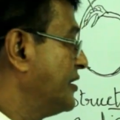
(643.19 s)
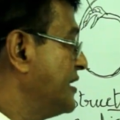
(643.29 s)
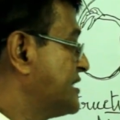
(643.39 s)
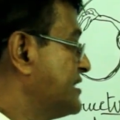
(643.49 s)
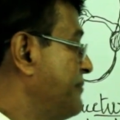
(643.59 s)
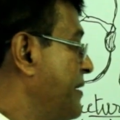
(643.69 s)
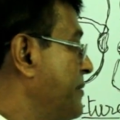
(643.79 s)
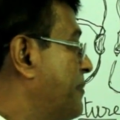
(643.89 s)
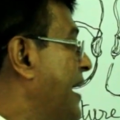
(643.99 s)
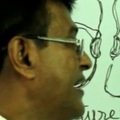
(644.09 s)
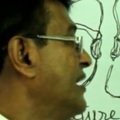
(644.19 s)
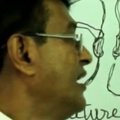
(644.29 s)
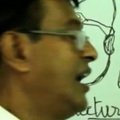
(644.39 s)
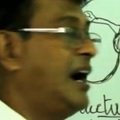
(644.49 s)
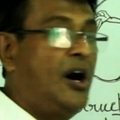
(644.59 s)
This is the baby
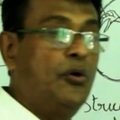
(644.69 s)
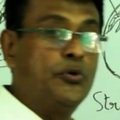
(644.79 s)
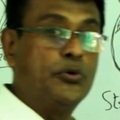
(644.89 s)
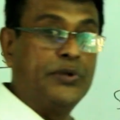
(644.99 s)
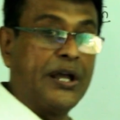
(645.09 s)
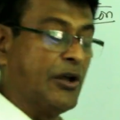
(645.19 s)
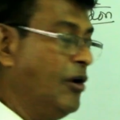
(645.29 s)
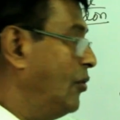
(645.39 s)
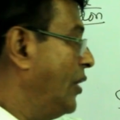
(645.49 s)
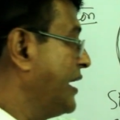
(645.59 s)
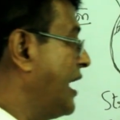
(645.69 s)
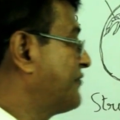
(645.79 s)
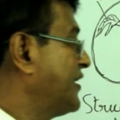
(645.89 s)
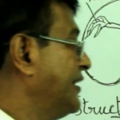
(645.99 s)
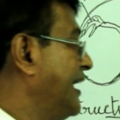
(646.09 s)
plant. How do they grow? And
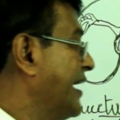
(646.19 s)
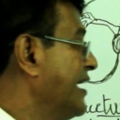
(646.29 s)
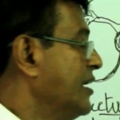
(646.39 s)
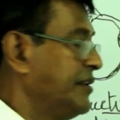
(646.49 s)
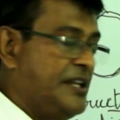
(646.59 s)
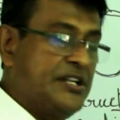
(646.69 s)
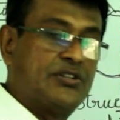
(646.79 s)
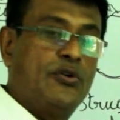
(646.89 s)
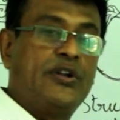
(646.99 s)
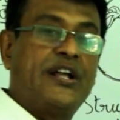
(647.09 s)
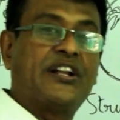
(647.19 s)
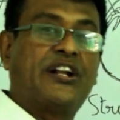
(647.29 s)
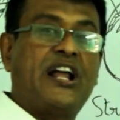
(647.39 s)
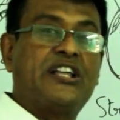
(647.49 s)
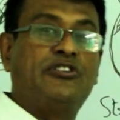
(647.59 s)
after that, they slowly and
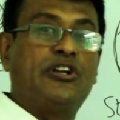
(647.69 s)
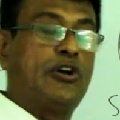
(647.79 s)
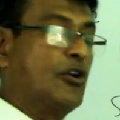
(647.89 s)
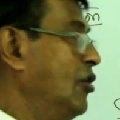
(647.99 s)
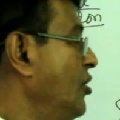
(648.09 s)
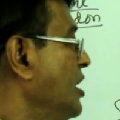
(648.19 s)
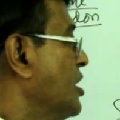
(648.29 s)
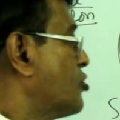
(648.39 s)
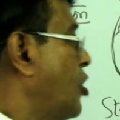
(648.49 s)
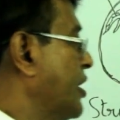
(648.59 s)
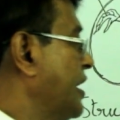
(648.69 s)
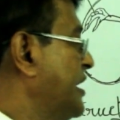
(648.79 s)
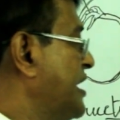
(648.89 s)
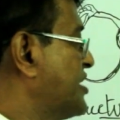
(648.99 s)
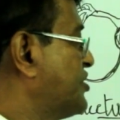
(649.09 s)
gradually grow.
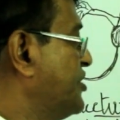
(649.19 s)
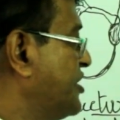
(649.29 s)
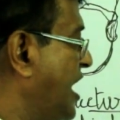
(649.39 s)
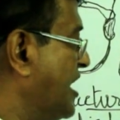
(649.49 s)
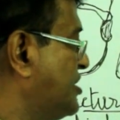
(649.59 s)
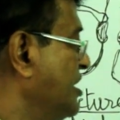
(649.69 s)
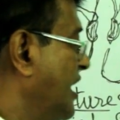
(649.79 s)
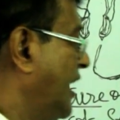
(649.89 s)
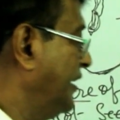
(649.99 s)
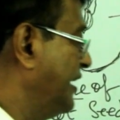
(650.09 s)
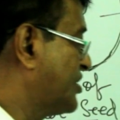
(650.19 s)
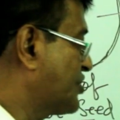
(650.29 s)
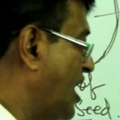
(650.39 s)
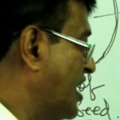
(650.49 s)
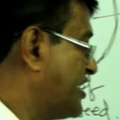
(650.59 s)
Cotyledons detach and they
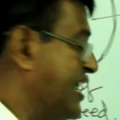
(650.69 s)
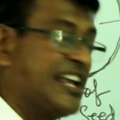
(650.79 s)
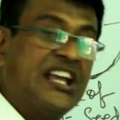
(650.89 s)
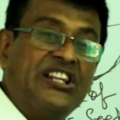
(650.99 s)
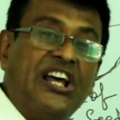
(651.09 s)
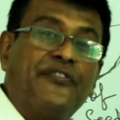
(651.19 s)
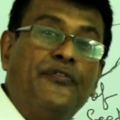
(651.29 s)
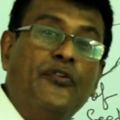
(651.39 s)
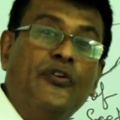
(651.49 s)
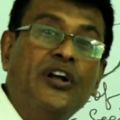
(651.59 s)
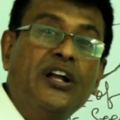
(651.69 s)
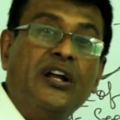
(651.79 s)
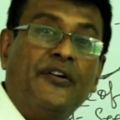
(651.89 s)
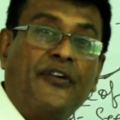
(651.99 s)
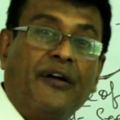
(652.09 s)
start taking their food
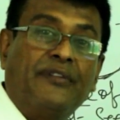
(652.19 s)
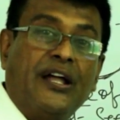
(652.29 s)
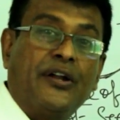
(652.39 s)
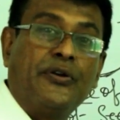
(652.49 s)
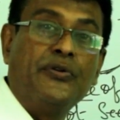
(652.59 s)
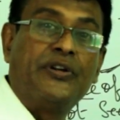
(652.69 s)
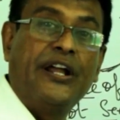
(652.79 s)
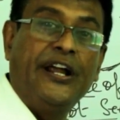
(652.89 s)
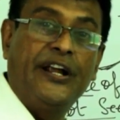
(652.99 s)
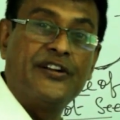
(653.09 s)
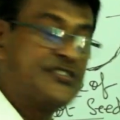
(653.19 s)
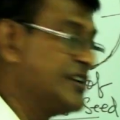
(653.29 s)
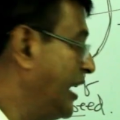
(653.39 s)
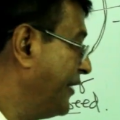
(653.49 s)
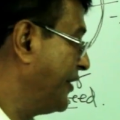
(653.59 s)
from the root
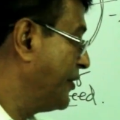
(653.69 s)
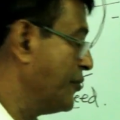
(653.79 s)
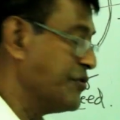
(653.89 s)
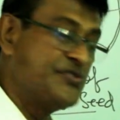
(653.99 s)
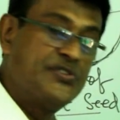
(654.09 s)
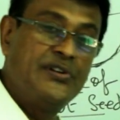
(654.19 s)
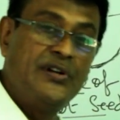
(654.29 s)
hairs and the roots.